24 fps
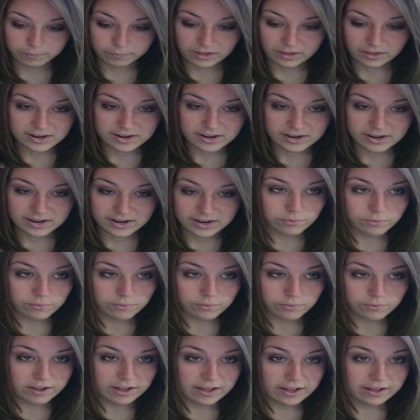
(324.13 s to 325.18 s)
now that
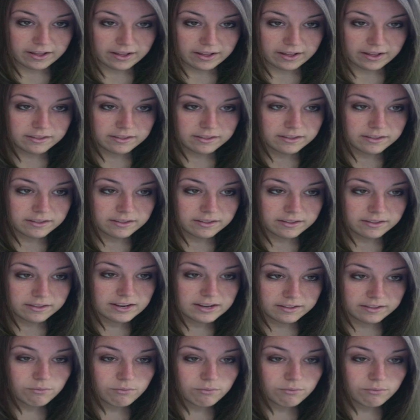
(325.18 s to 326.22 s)
we've uh,
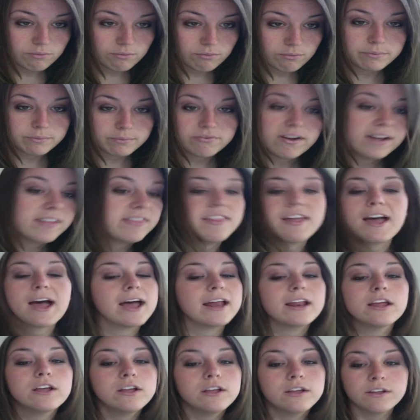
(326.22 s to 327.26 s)
now that we've simplified
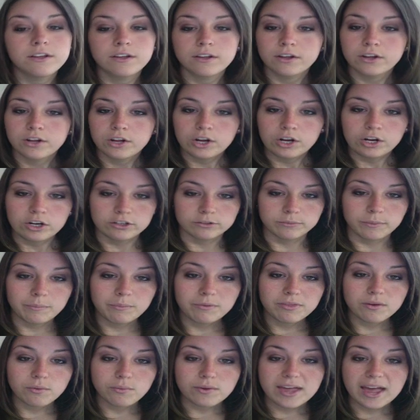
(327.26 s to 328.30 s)
that, remember
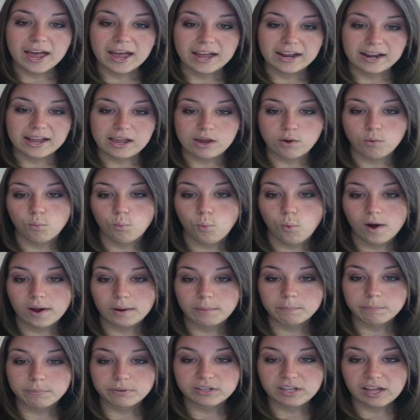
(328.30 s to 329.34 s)
that we had a
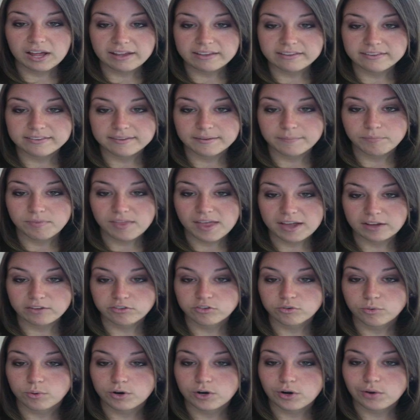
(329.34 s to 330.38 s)
1 plus x
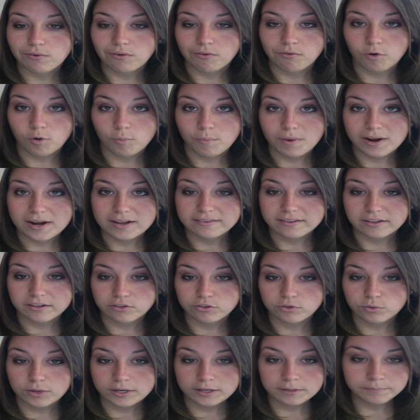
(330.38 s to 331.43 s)
squared over 4 minus x
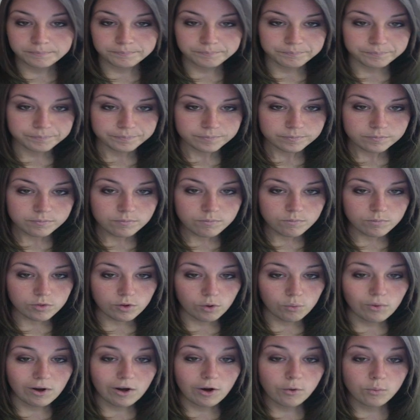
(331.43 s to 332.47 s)
squared?
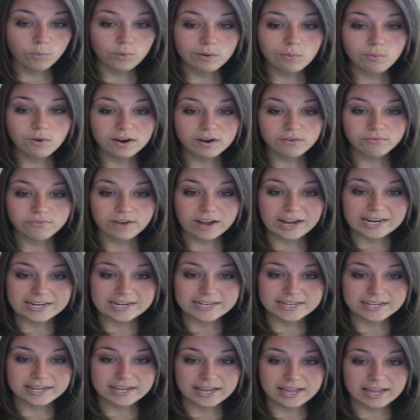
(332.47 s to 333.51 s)
Well, we want to
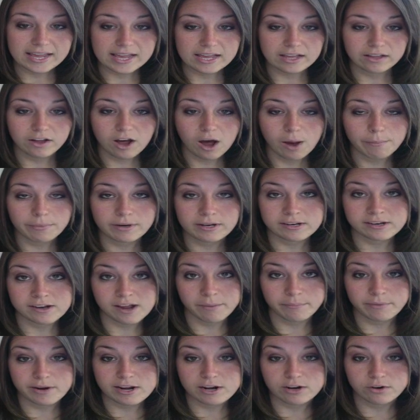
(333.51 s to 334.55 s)
find a common
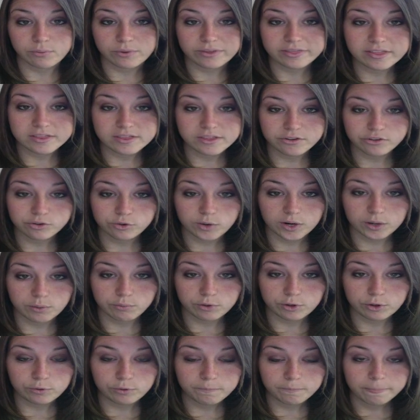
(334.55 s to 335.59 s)
denominator within the square
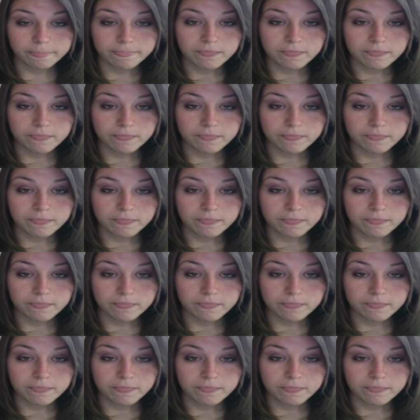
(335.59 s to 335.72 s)
root.